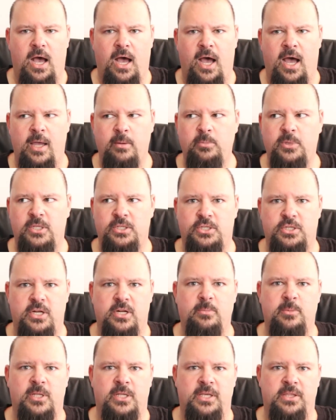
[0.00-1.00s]
I'm
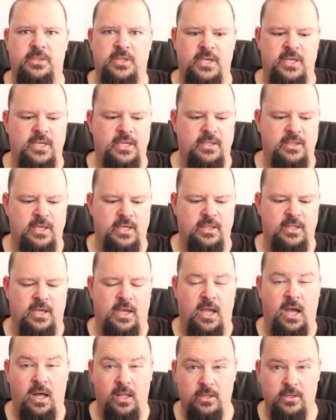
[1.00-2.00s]
legitimately thinking that the
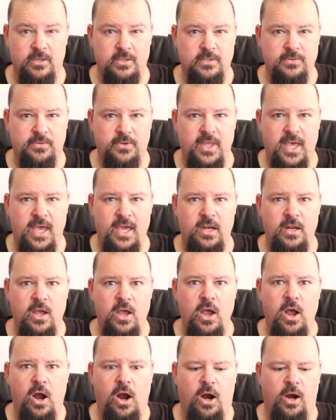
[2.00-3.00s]
colors for that
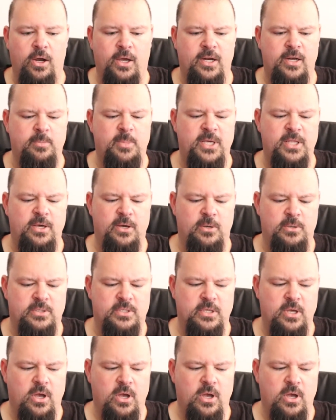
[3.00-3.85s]
are going to be those